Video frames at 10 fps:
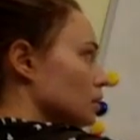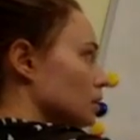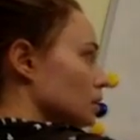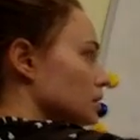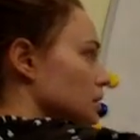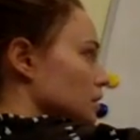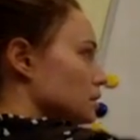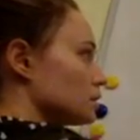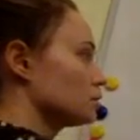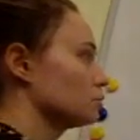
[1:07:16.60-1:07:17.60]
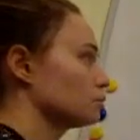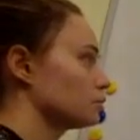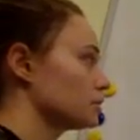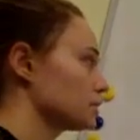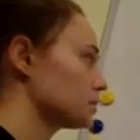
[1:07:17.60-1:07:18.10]
yes, and solve
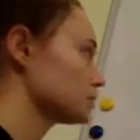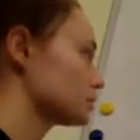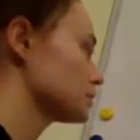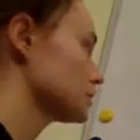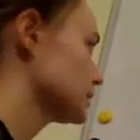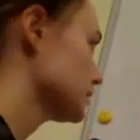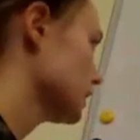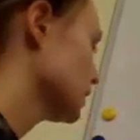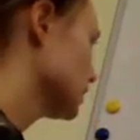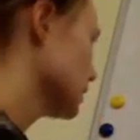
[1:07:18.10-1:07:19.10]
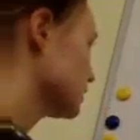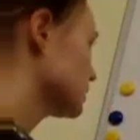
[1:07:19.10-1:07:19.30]
with CA and